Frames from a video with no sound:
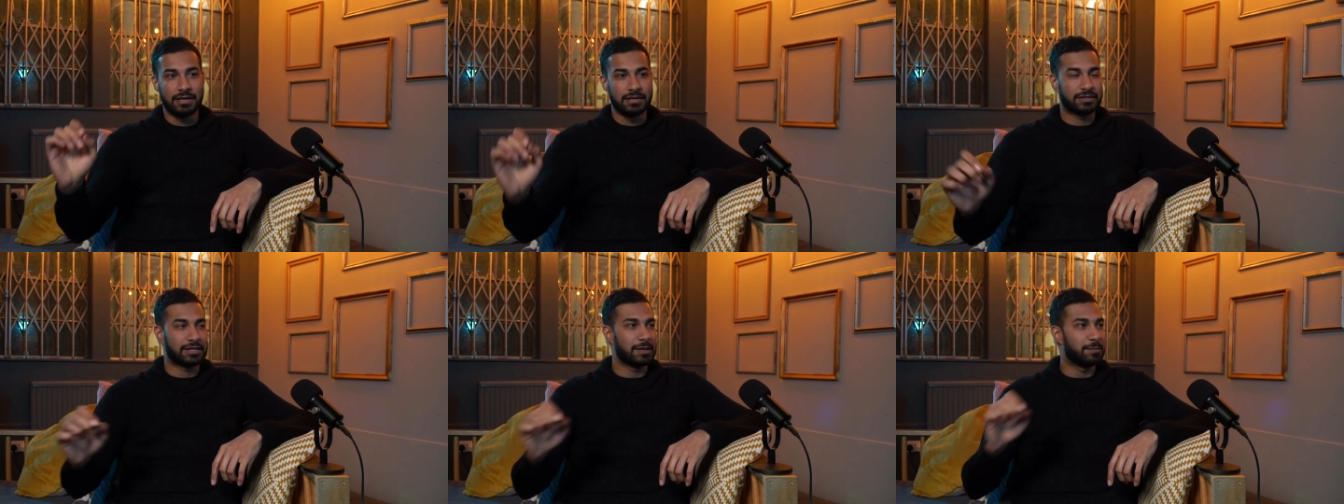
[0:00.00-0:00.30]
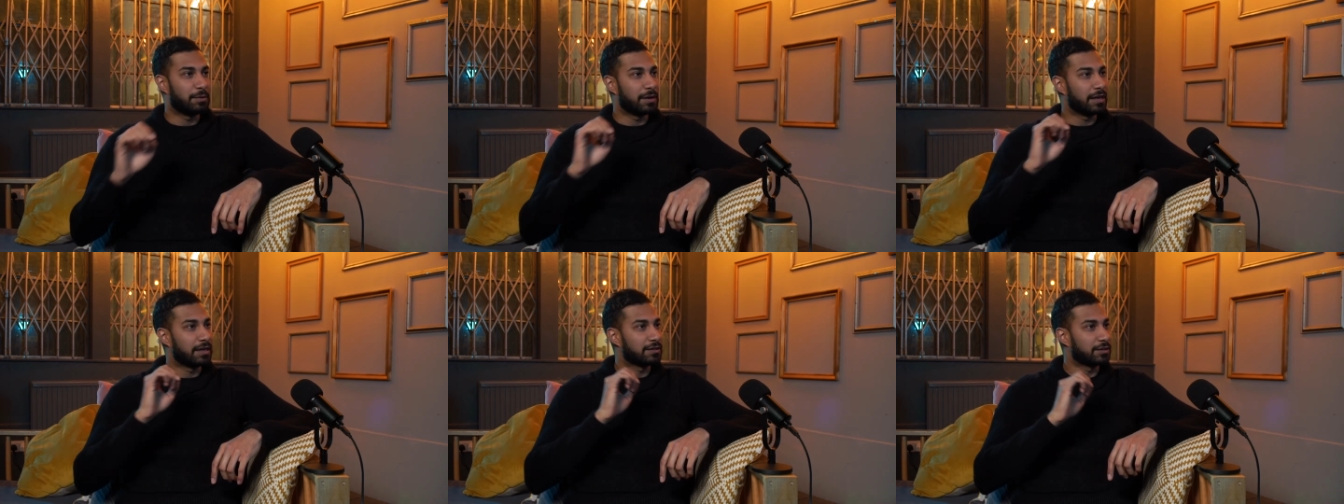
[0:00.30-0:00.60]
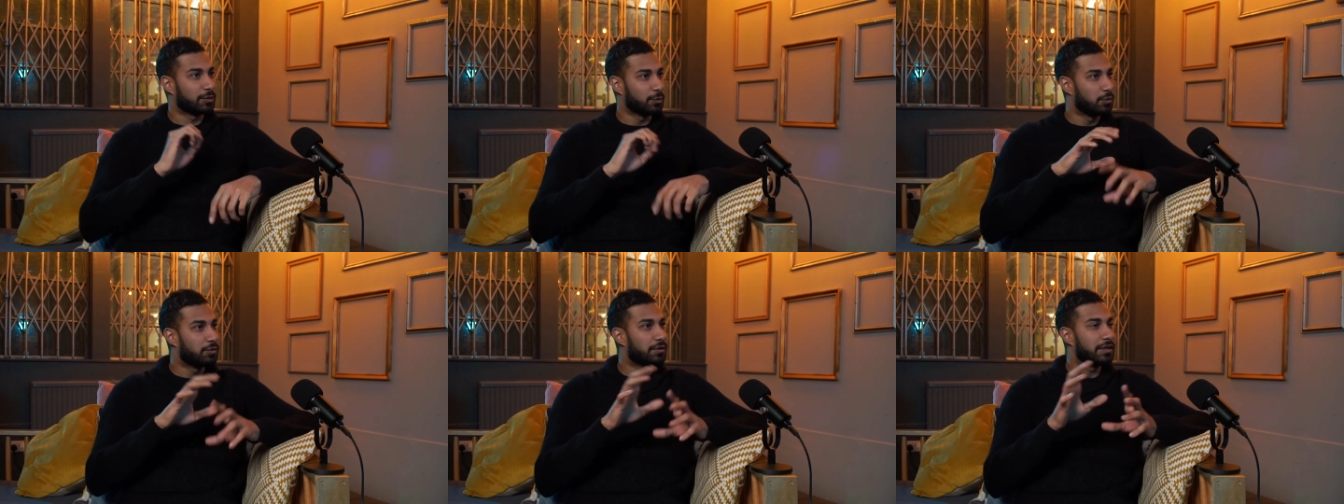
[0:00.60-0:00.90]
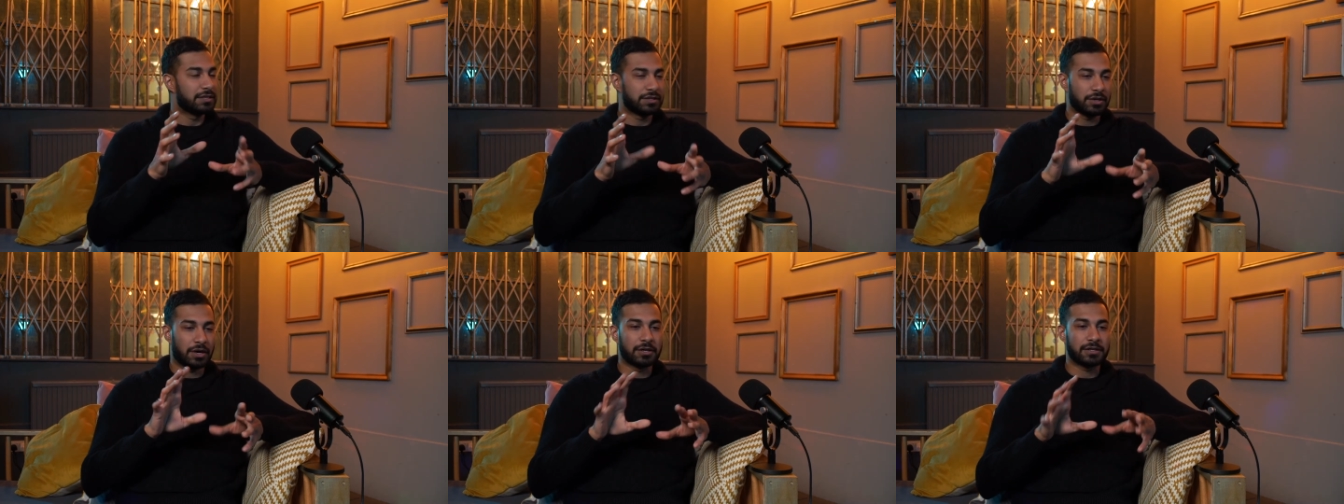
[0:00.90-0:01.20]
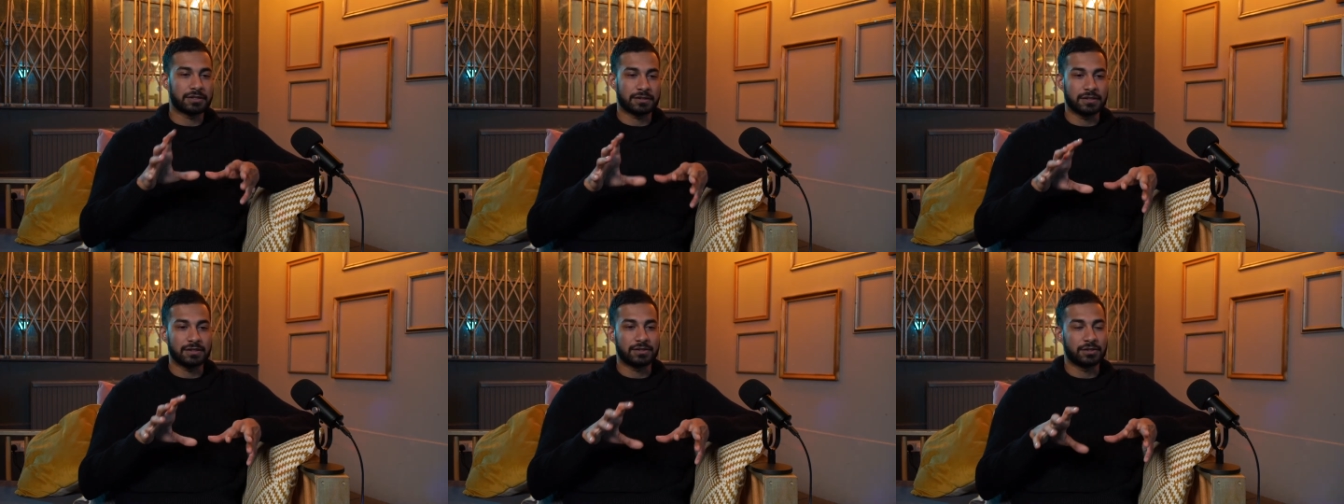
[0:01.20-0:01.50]
siblings and all these
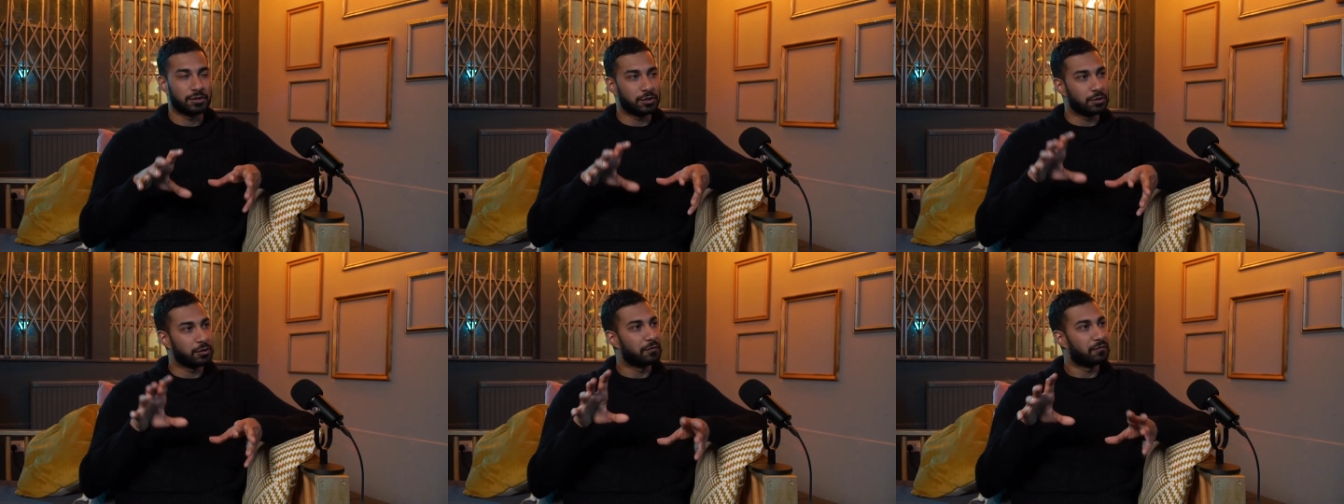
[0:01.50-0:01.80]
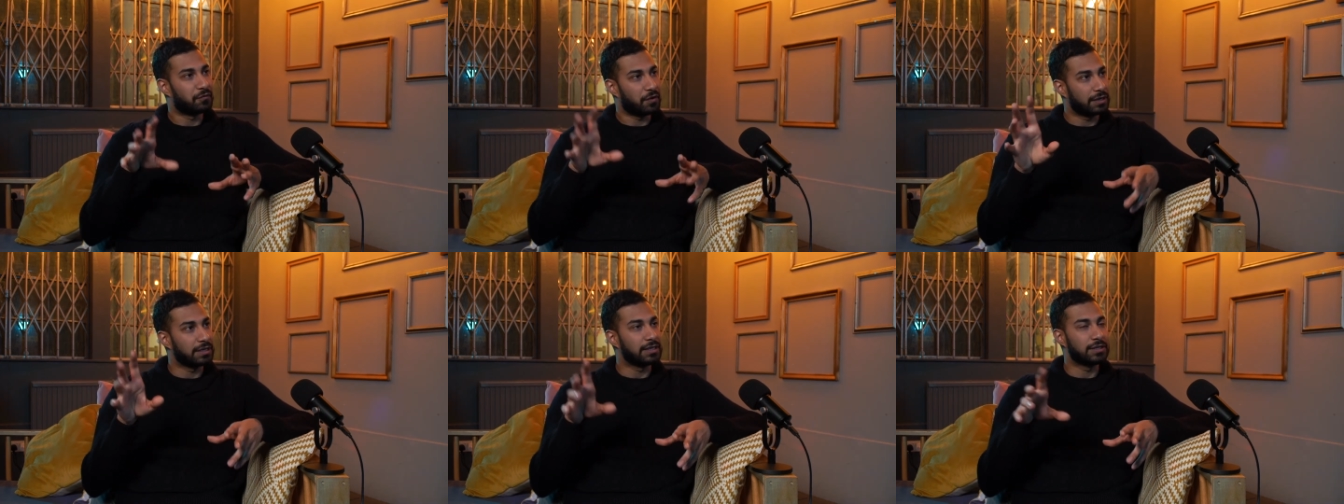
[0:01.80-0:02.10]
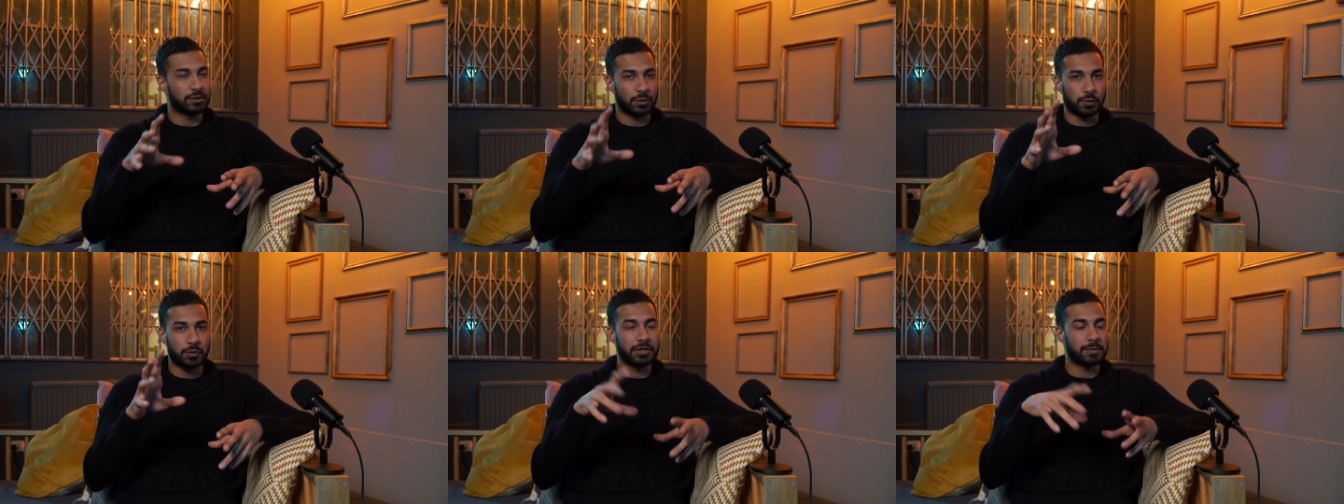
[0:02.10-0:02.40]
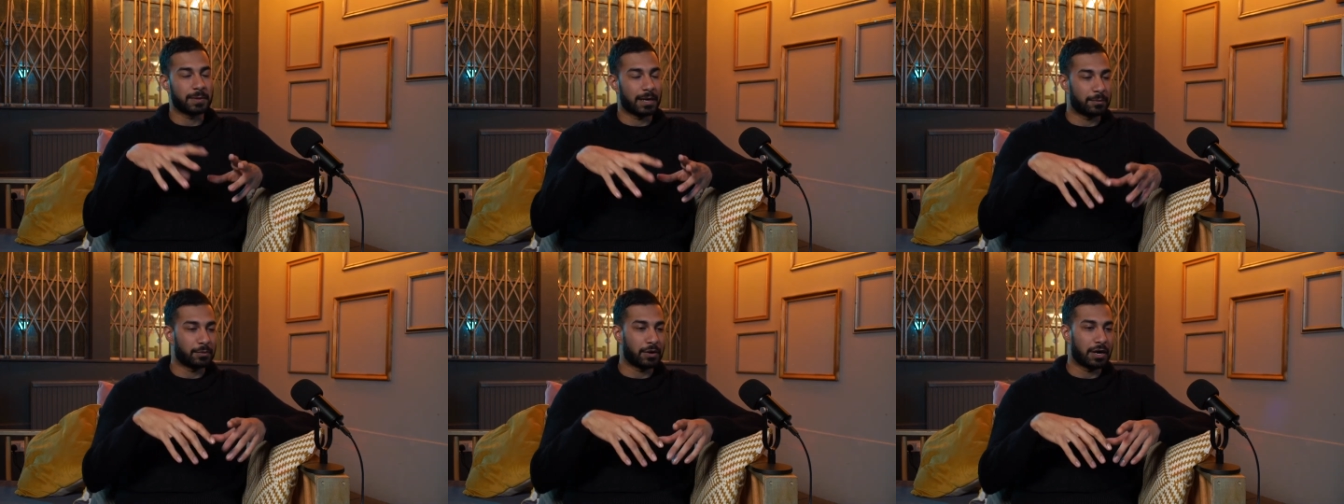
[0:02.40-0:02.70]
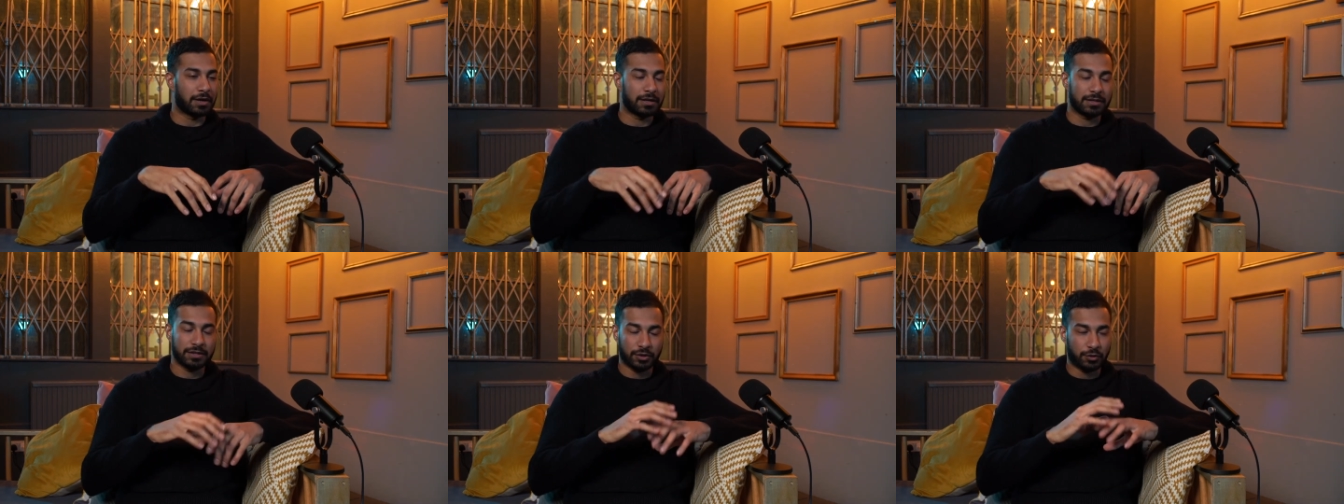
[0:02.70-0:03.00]
youngsters to do funny stories about
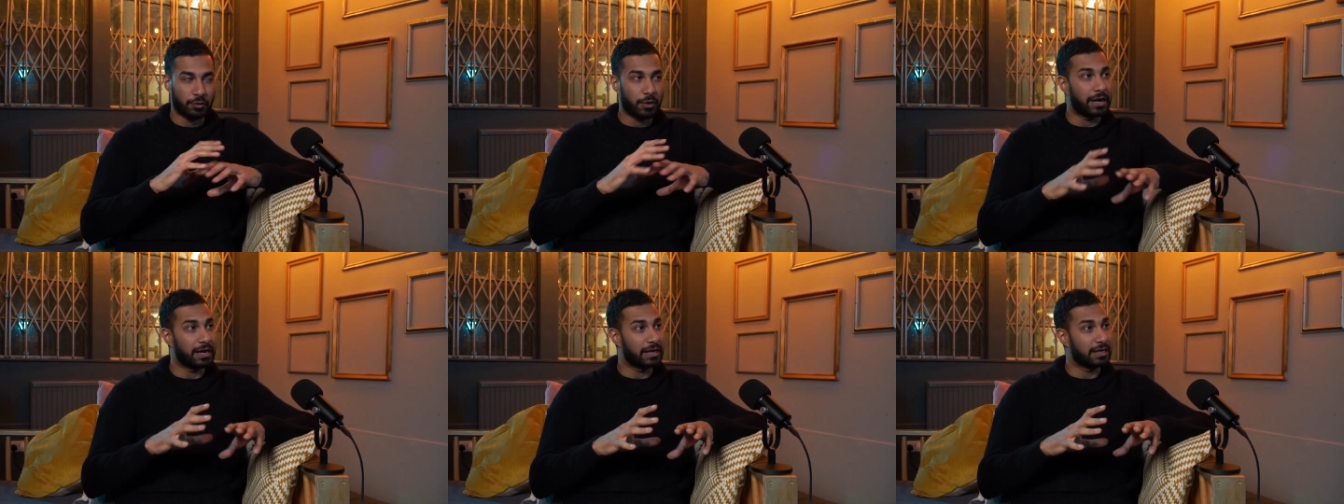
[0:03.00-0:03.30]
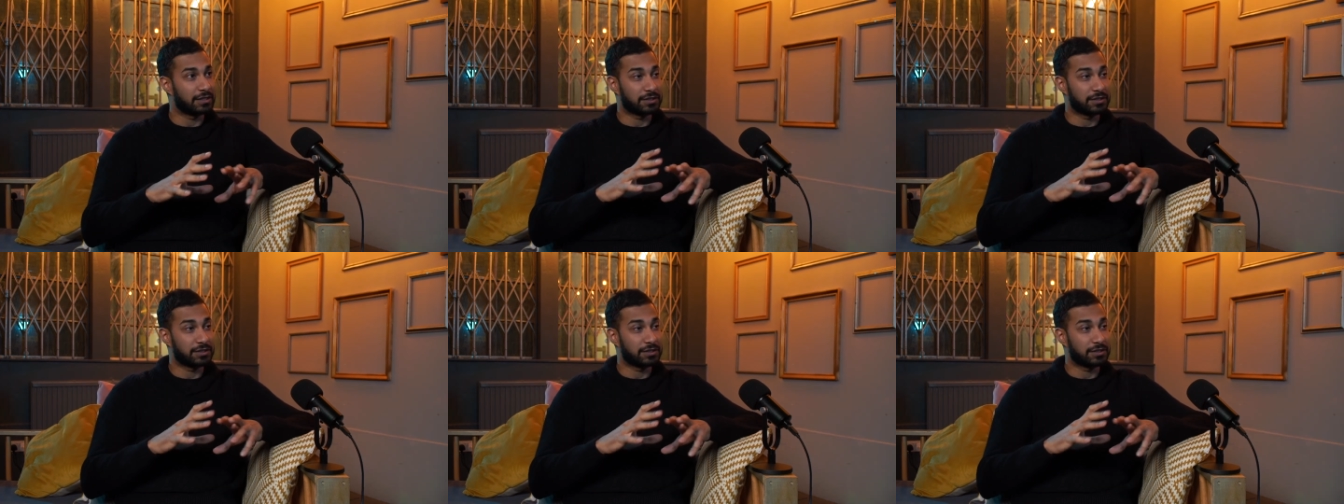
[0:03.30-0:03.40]
right. It's great.